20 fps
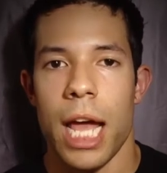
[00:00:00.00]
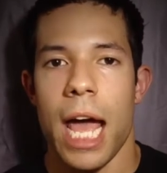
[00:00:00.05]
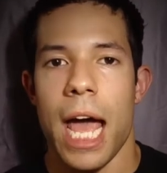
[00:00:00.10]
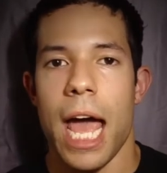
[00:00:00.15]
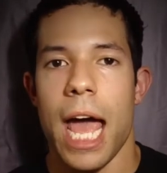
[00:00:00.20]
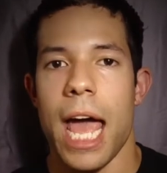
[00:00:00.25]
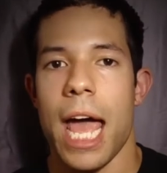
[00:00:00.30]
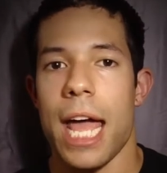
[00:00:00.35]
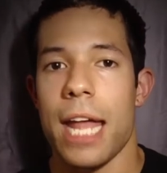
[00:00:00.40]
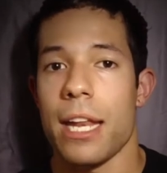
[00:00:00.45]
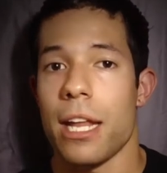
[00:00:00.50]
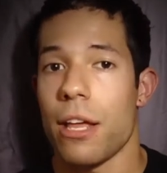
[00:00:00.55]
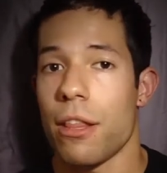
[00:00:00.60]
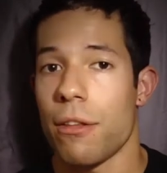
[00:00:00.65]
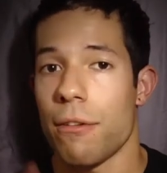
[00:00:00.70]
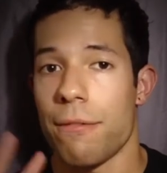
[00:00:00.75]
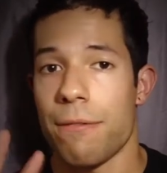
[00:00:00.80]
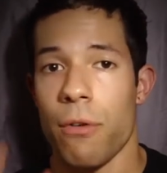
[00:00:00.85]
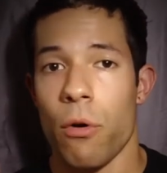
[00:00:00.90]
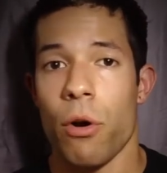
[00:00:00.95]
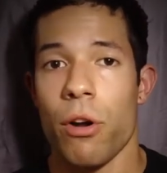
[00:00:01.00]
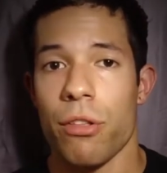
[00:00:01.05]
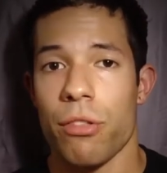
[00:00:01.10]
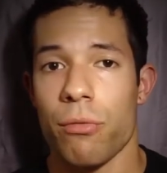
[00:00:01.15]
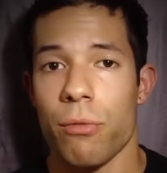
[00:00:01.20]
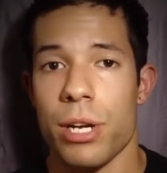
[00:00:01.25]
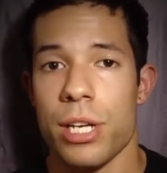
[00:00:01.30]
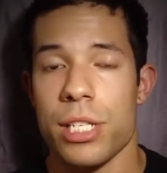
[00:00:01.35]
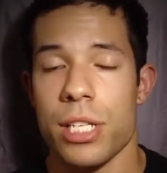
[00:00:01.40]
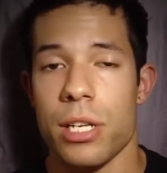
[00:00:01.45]
And the 4th
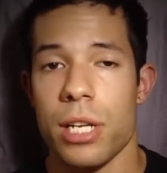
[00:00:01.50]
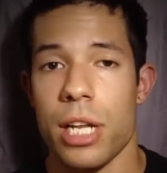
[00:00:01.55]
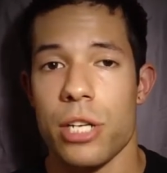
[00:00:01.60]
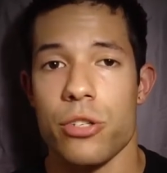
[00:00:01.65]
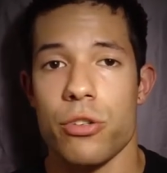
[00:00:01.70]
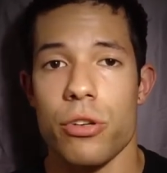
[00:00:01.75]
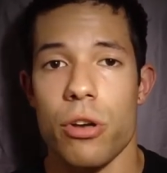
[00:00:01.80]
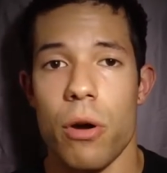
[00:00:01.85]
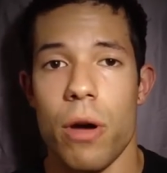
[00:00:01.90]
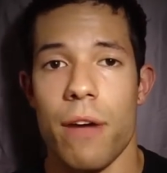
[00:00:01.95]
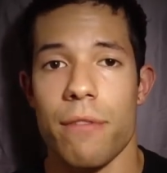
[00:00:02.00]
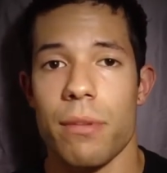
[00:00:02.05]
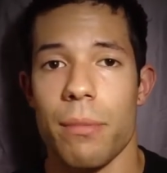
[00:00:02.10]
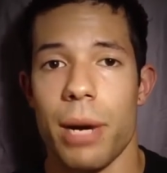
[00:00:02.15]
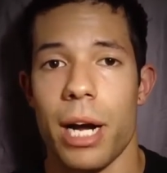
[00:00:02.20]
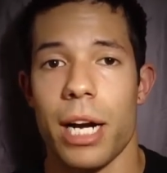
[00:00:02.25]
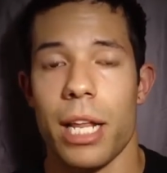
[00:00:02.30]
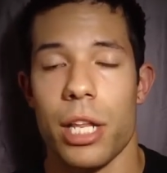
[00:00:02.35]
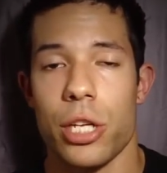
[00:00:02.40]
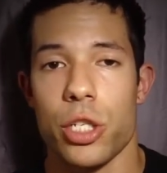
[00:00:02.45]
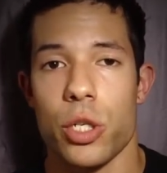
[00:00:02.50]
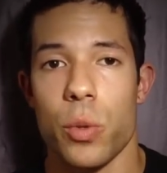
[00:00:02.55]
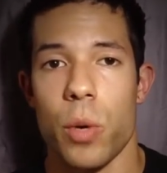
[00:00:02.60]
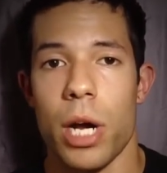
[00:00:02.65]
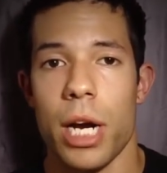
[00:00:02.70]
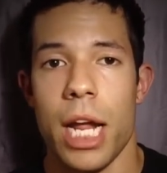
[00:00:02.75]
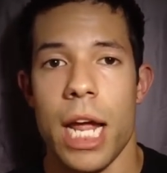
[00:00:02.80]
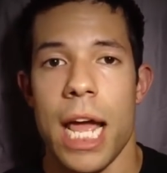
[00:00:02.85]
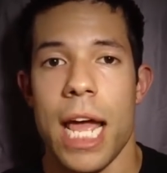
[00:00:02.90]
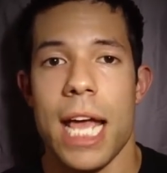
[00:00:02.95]
reason that you don't have the body that you
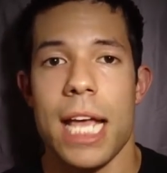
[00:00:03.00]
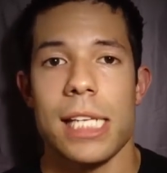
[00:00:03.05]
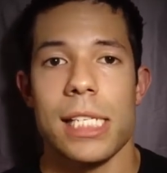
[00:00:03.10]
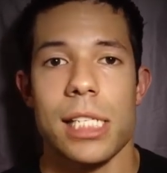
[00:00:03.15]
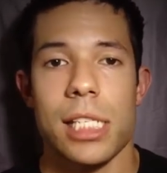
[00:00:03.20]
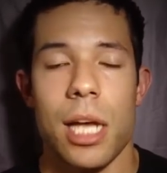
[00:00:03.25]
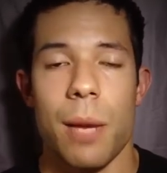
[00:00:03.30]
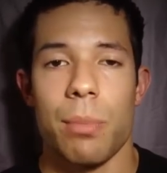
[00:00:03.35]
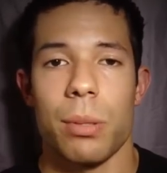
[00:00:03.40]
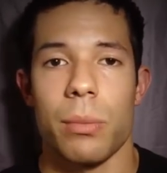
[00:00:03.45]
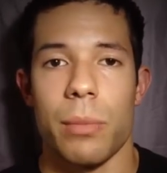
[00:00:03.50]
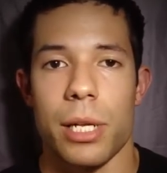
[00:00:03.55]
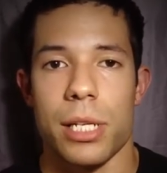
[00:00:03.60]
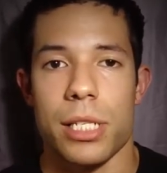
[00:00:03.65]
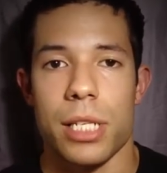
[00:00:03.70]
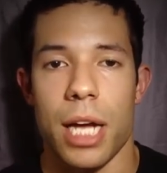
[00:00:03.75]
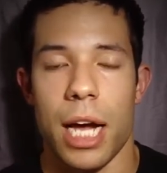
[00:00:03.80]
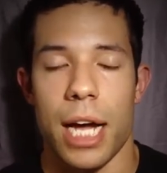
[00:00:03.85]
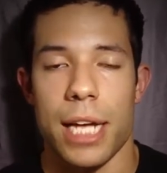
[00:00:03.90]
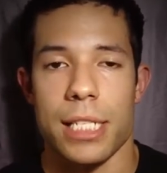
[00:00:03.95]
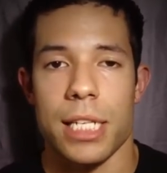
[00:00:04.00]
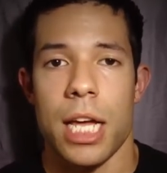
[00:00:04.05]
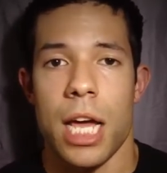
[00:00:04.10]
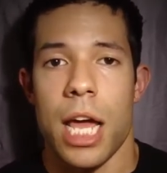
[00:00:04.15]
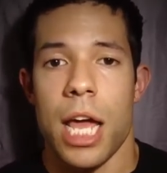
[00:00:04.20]
want is supplements, guys.